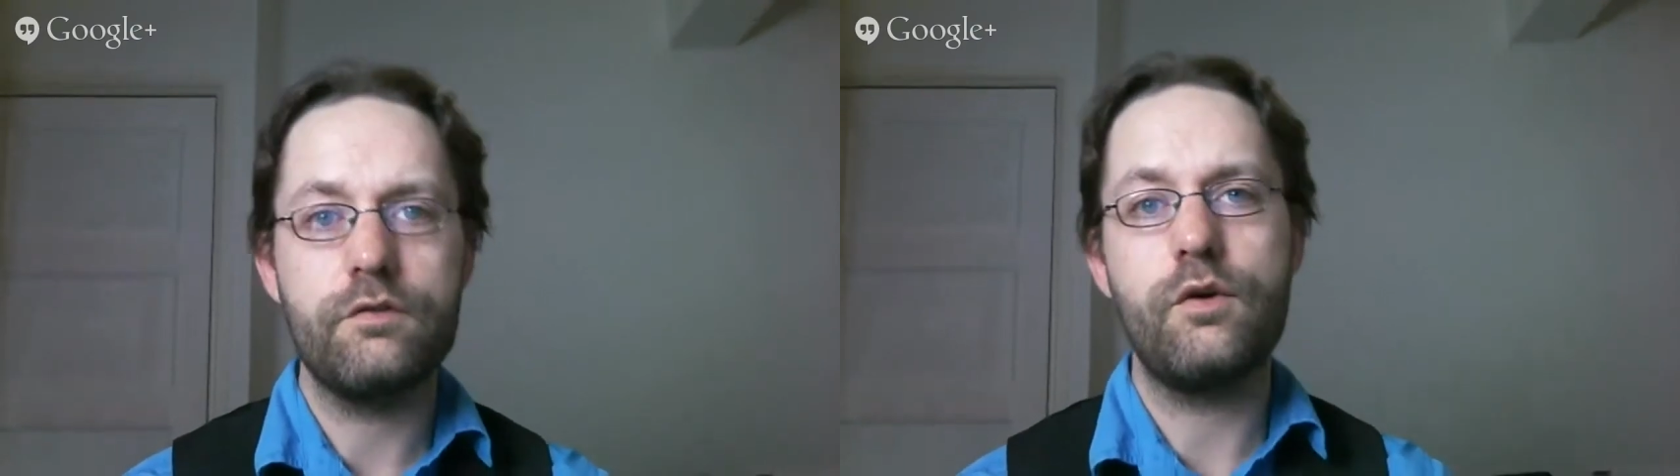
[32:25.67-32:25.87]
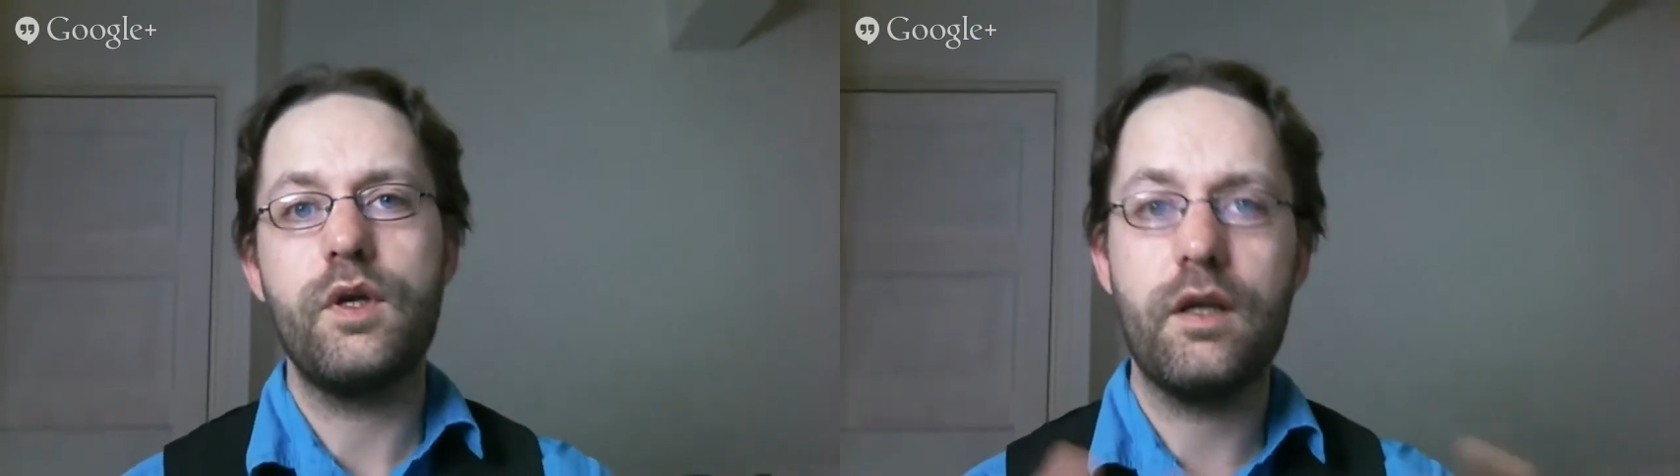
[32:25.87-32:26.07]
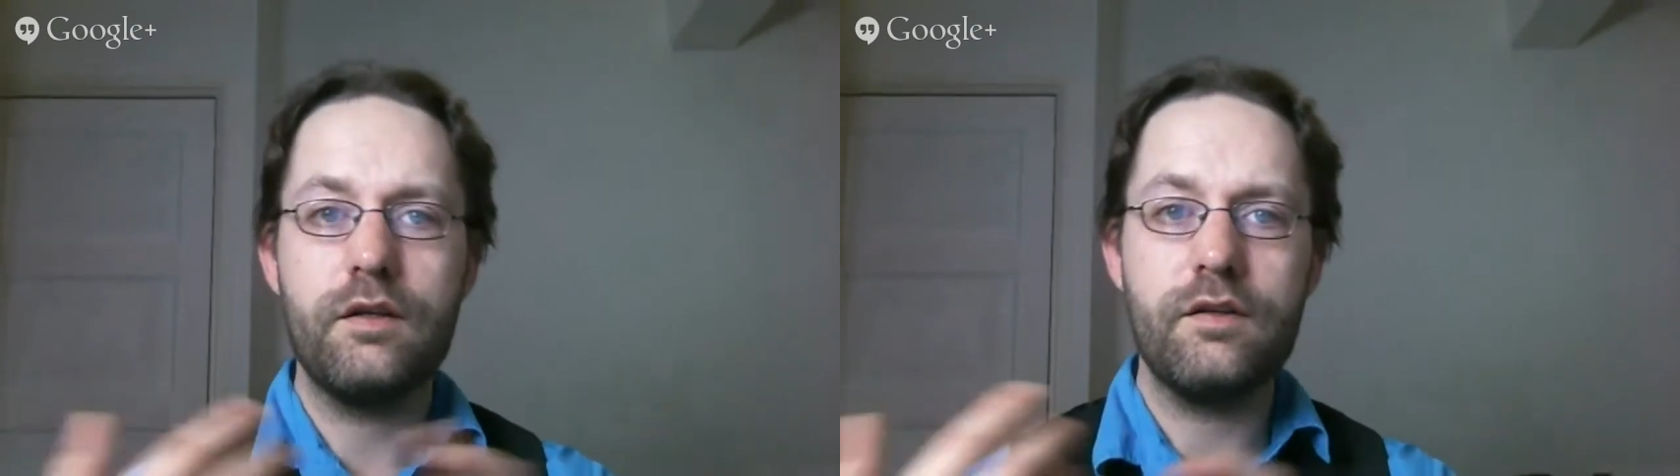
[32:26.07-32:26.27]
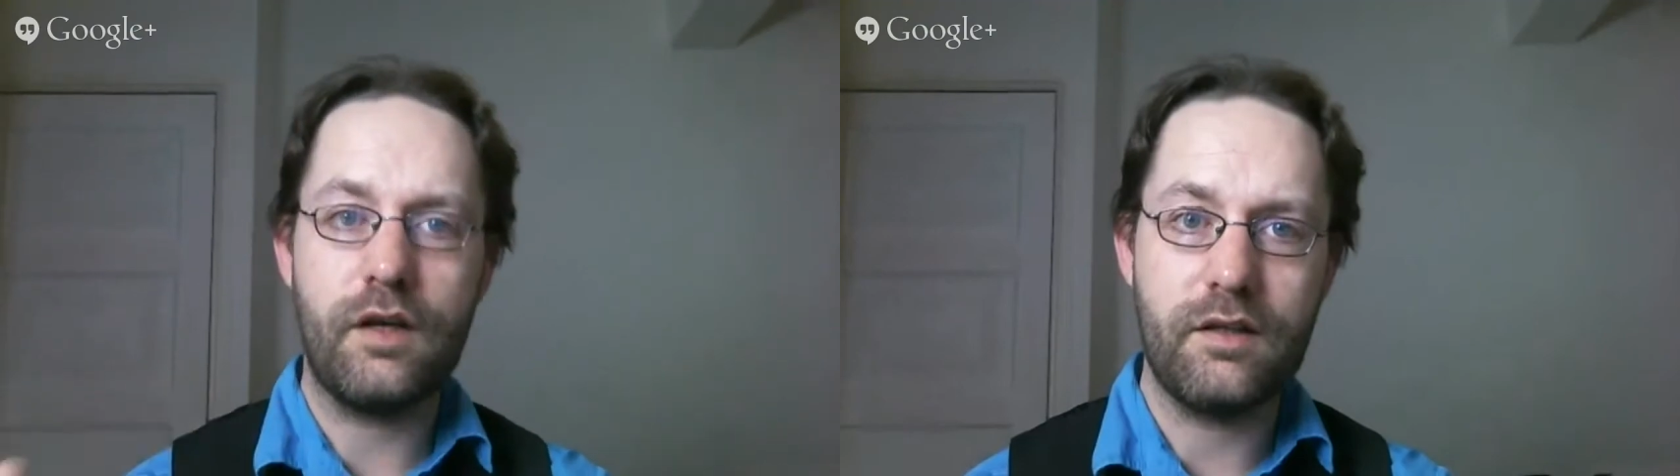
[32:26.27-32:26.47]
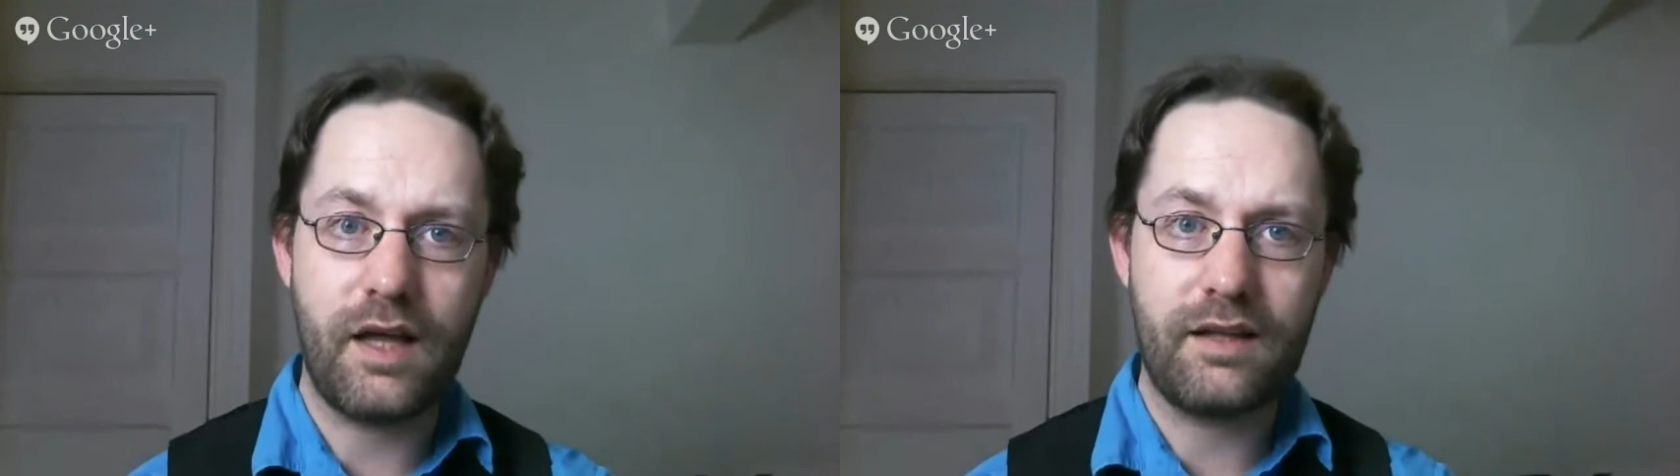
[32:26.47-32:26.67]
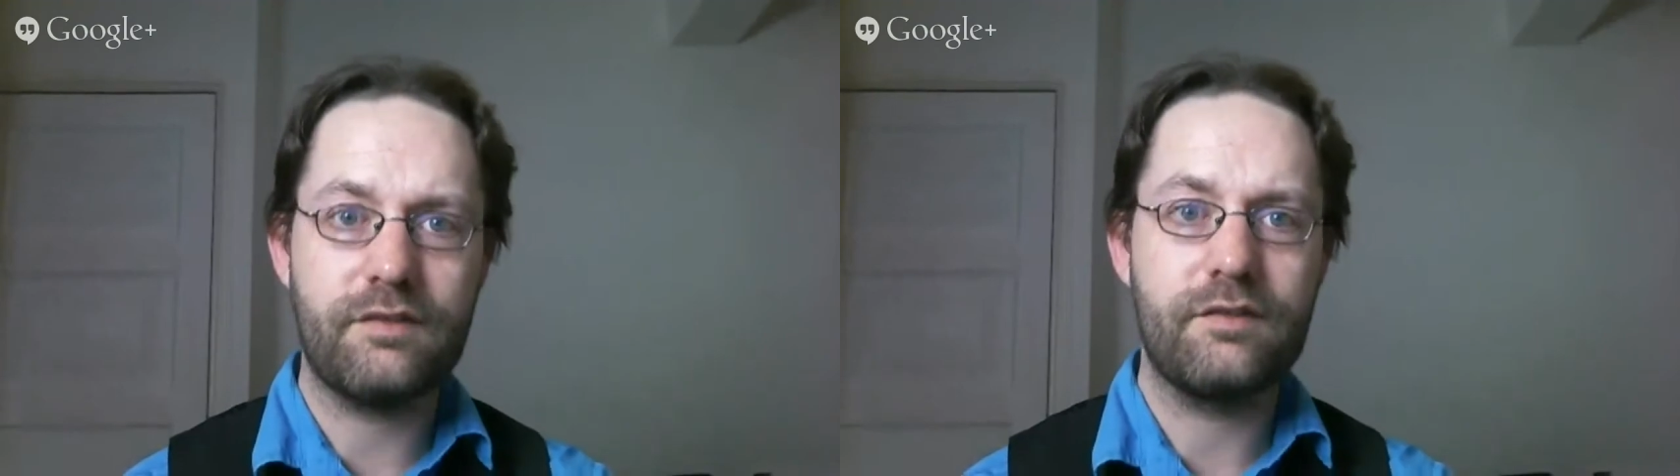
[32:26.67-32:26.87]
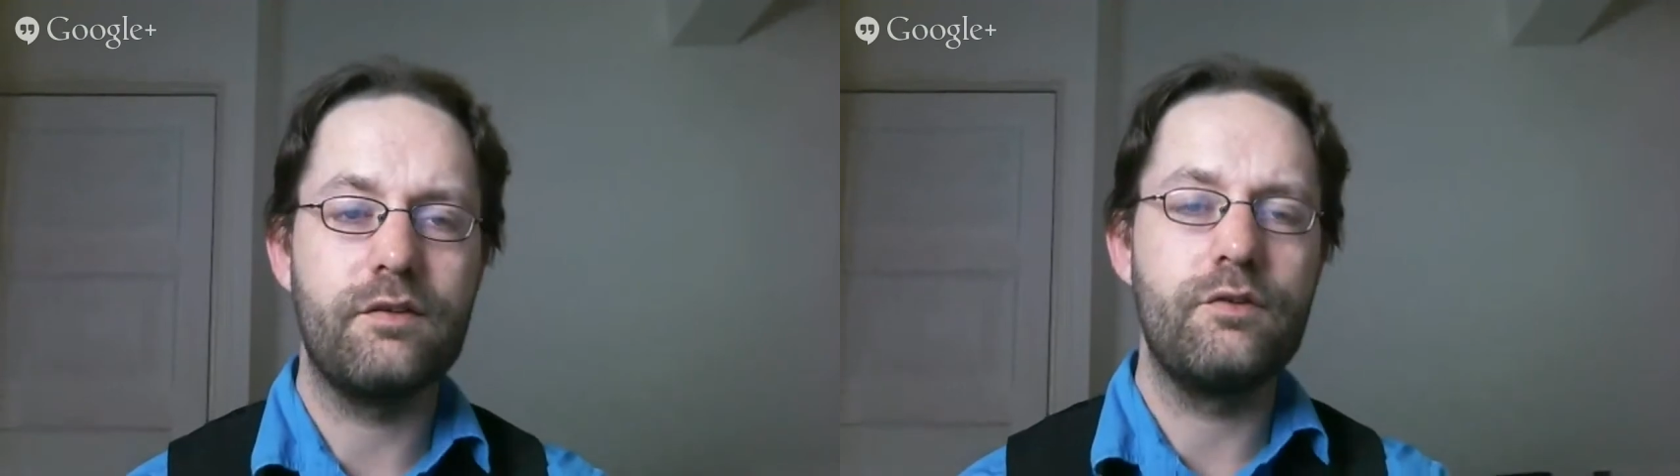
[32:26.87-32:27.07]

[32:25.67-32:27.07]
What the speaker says: so he can take that